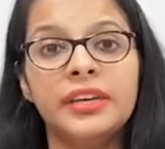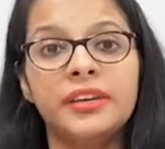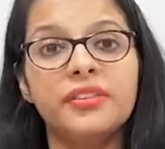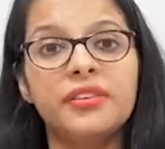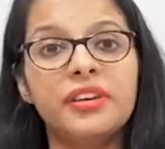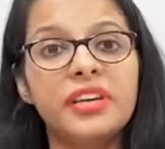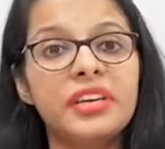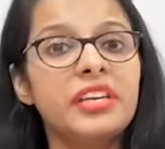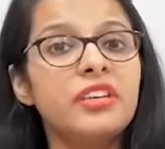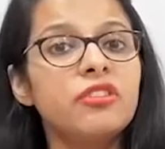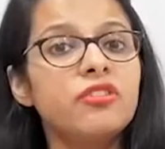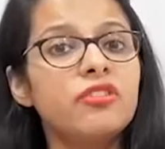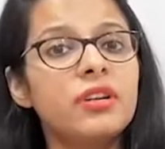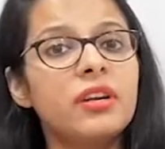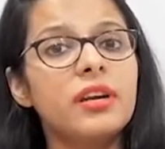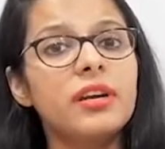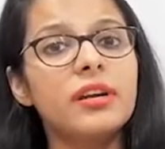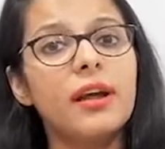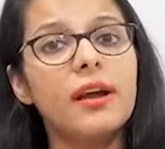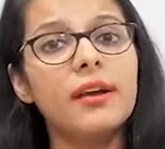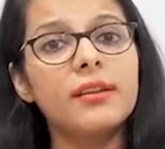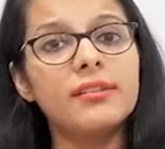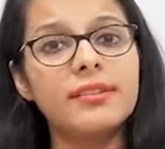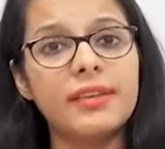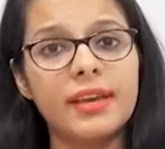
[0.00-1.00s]
Girish
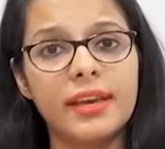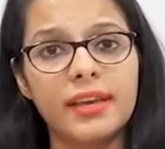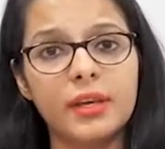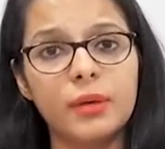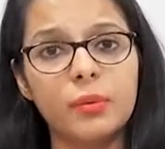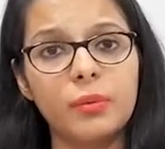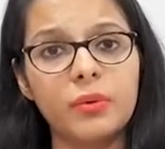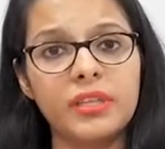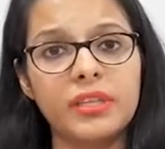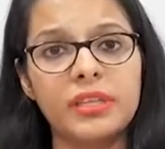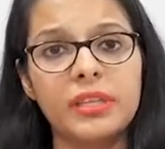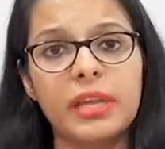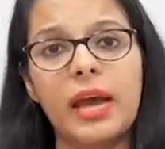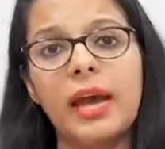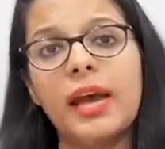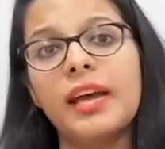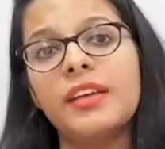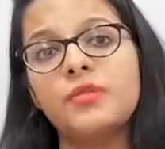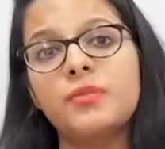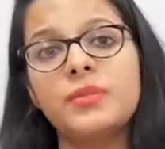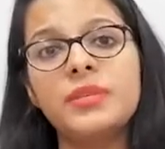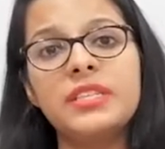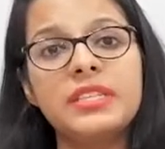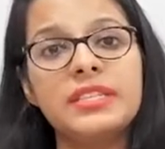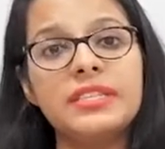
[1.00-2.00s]
Karnad's Hayavadana
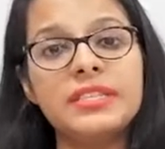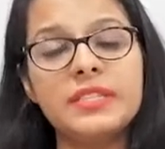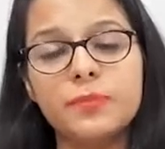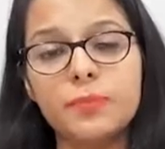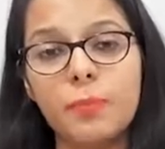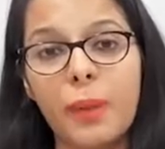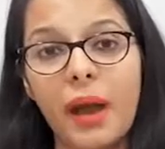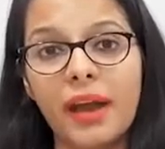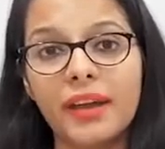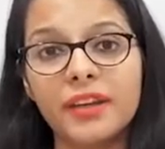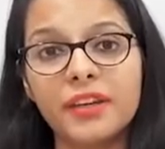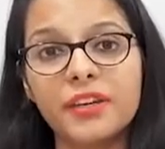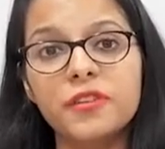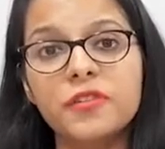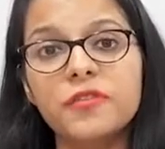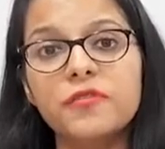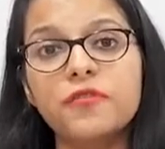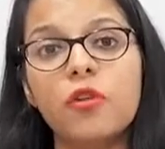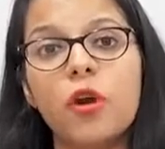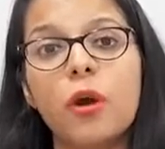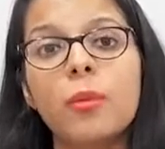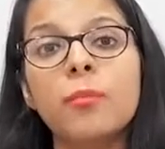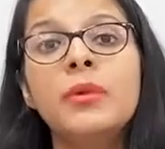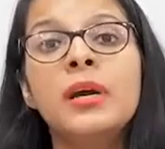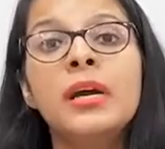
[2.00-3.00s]
has been inspired
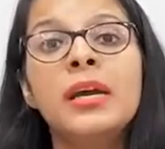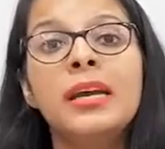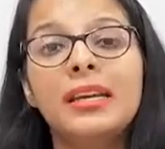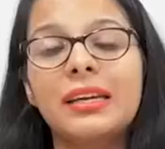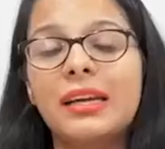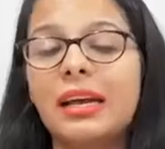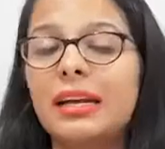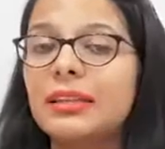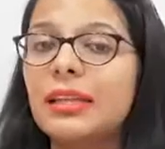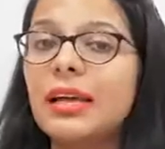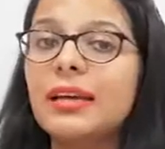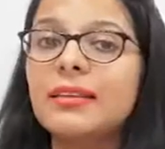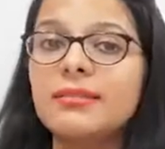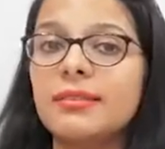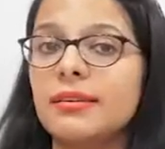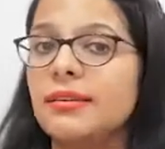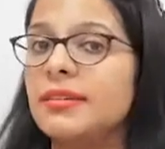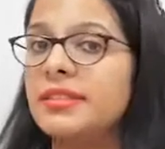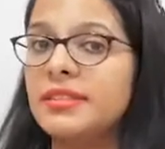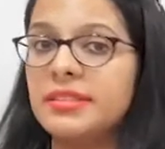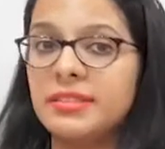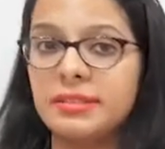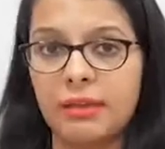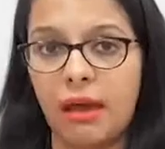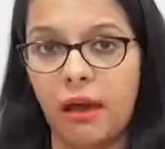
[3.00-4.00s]
from Katha
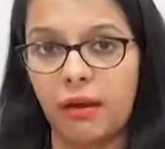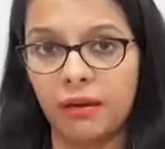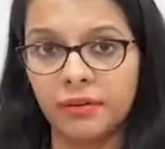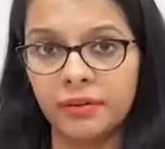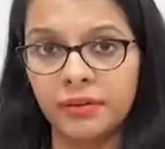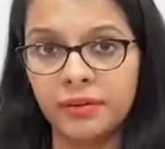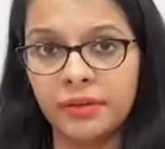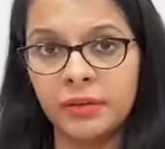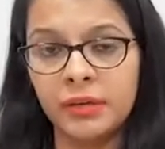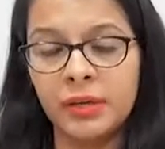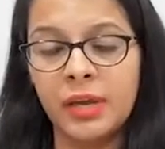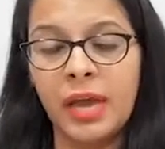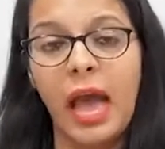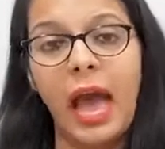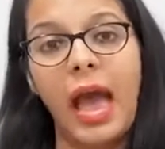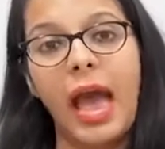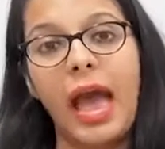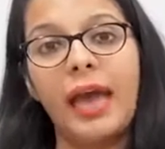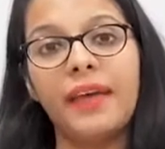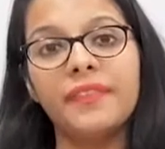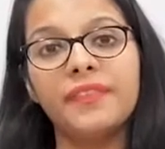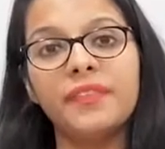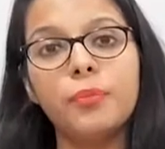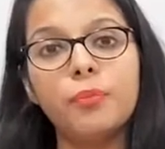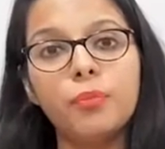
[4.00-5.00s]
Sarit Sagar,
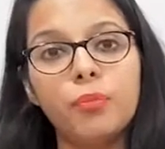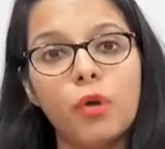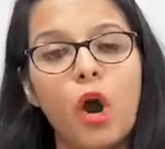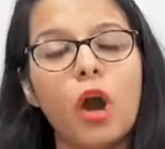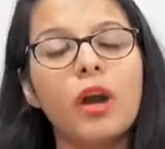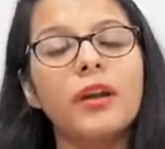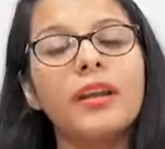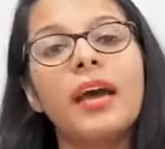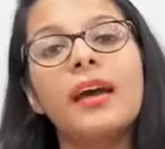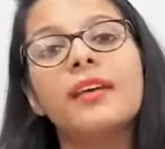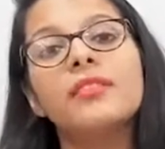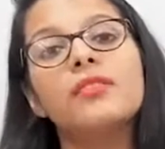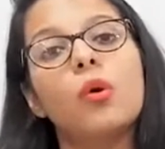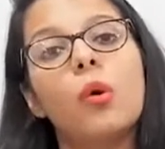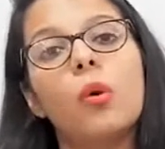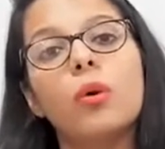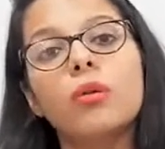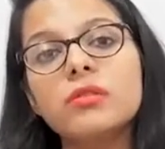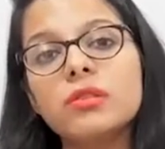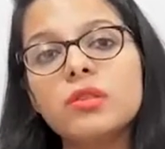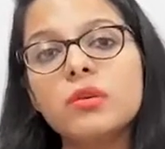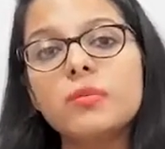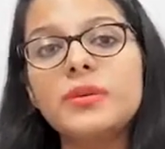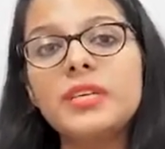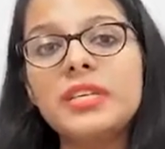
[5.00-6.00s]
and the plot has
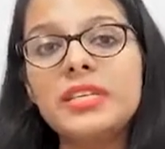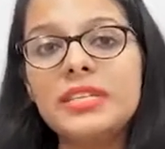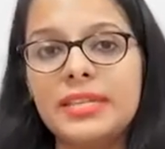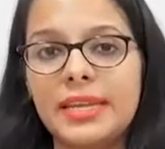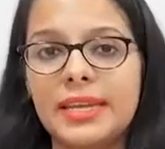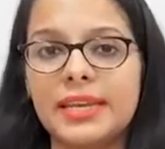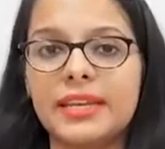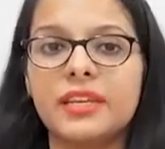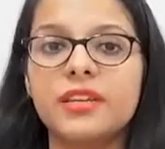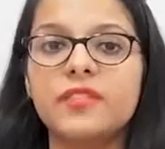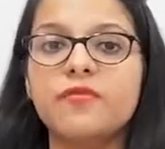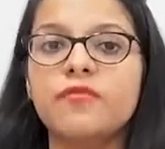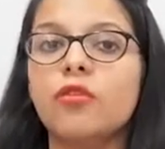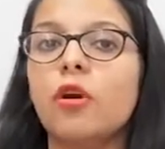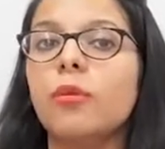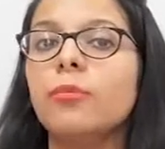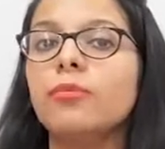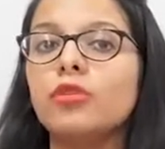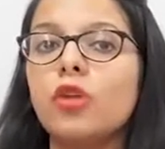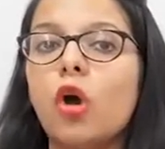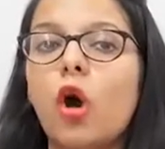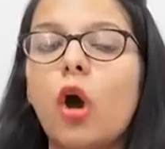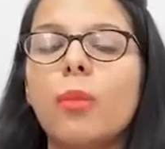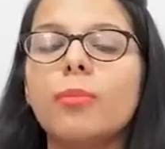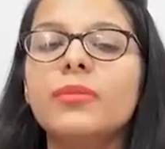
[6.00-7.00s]
also been taken
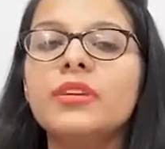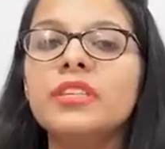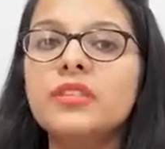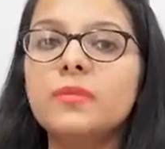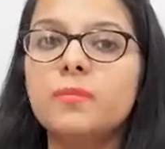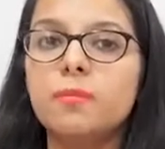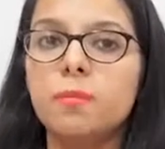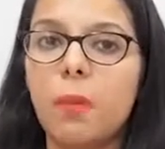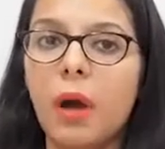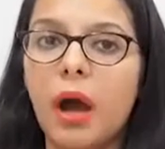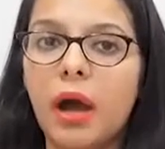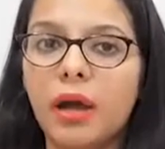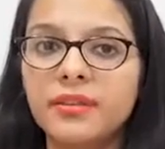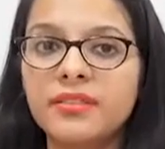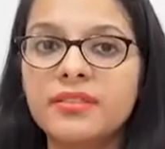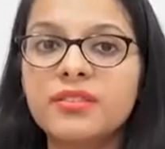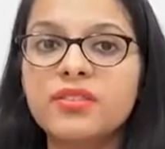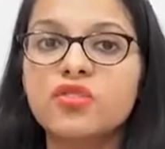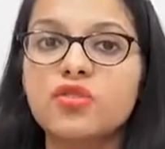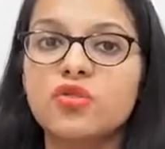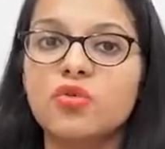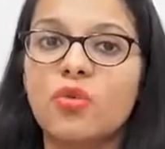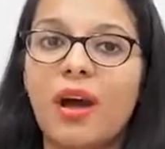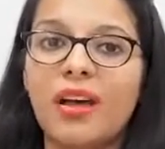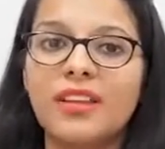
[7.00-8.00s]
from Thomas
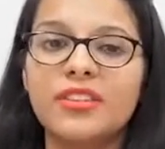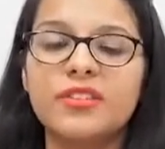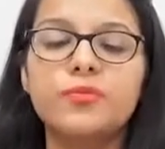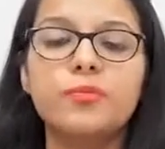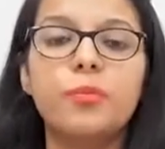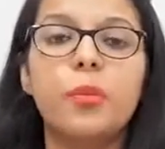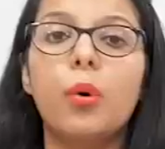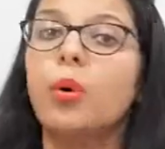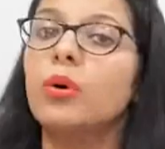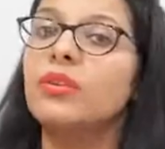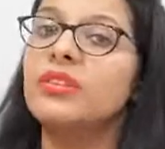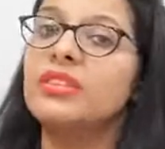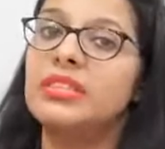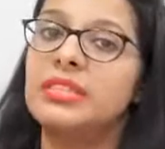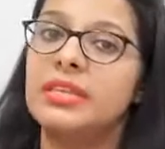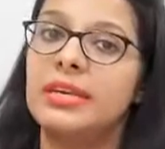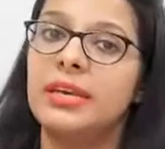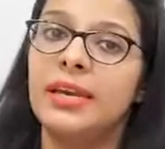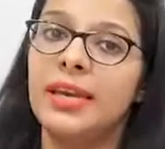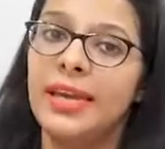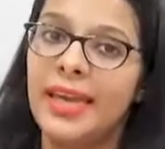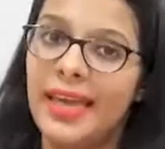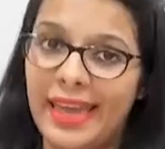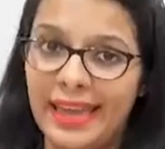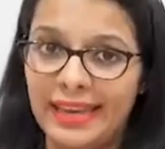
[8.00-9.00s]
Mann's Transposed
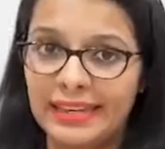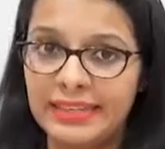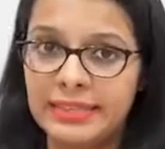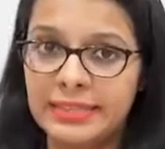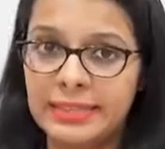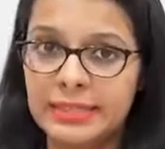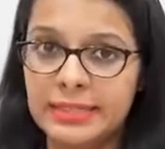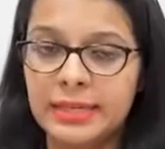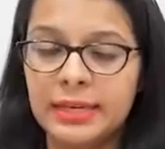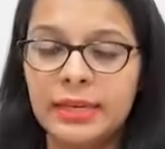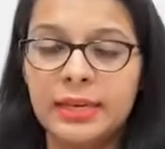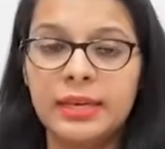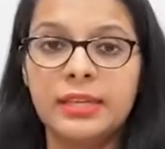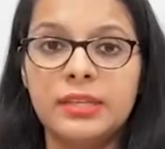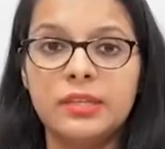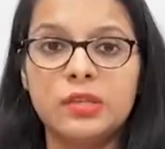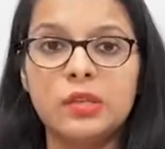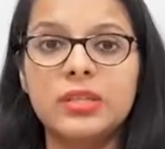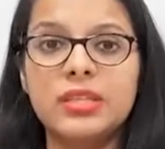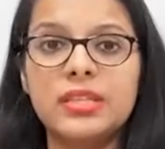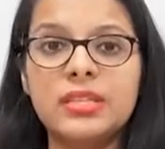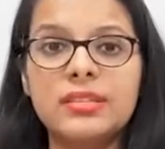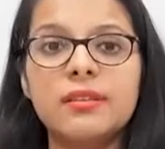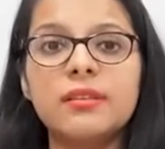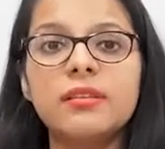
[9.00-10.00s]
Heads.
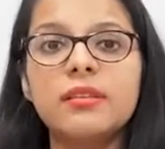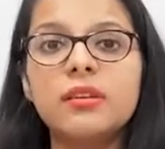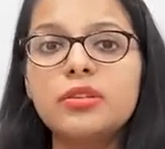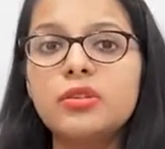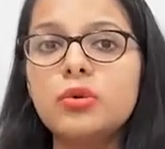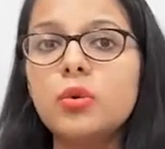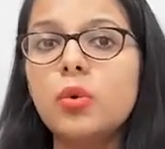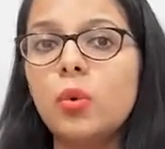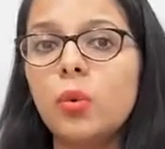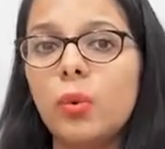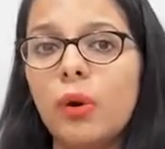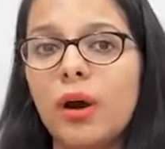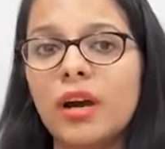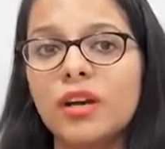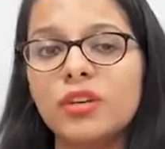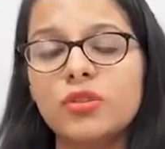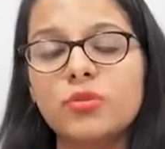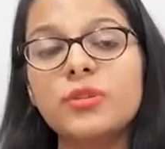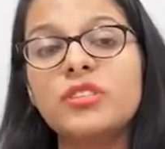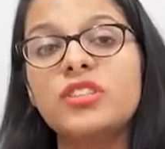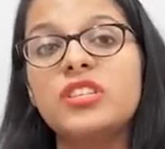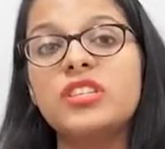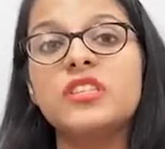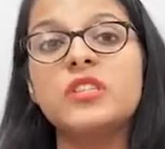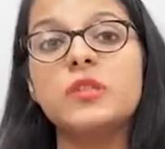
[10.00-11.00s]
So these are the two works
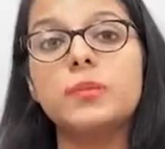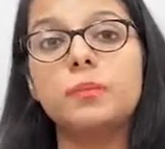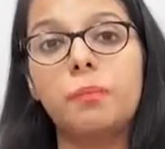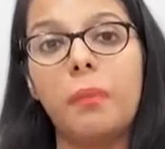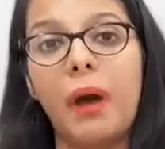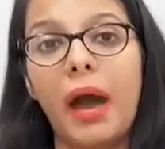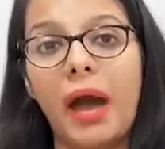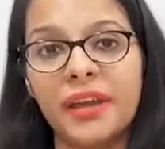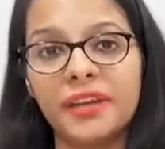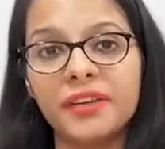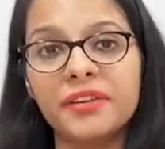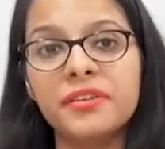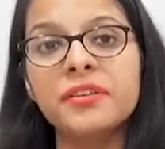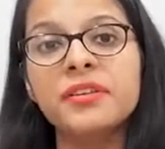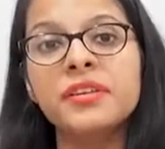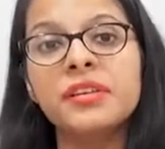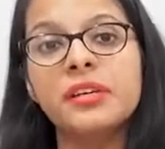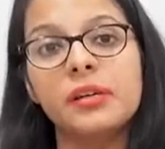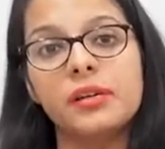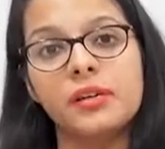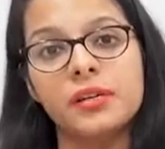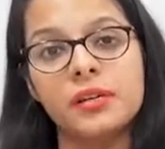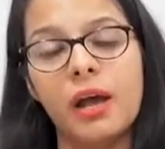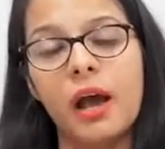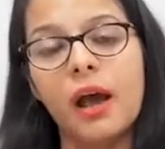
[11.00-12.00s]
which inspired
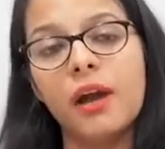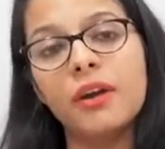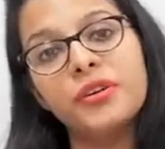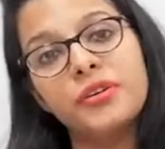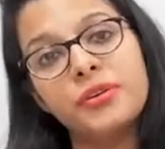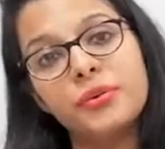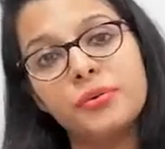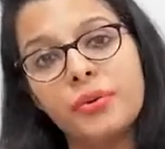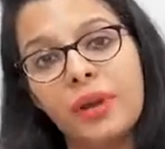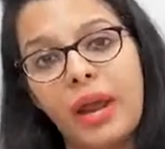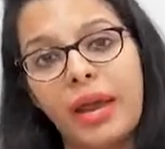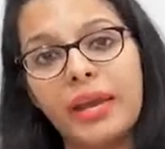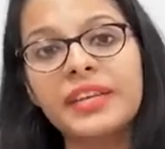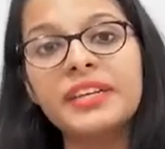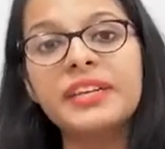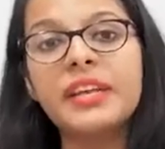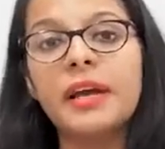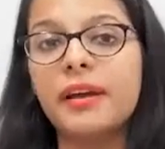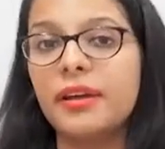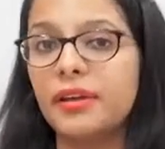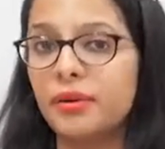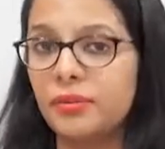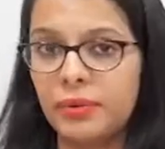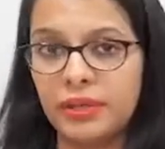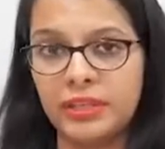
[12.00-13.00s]
Karnad to write
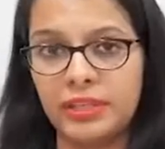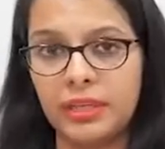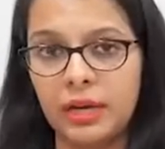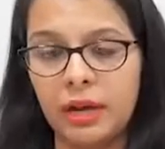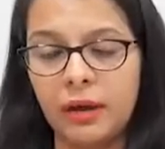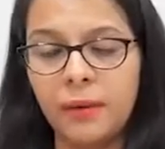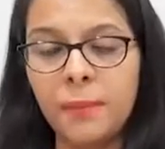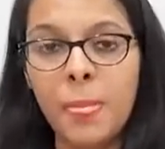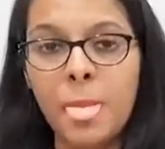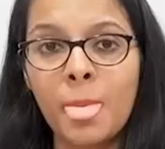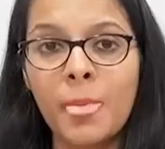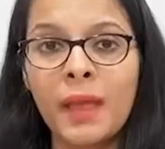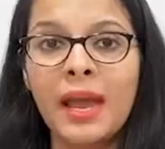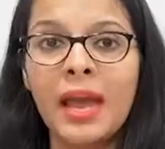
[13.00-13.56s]
Hayavadana.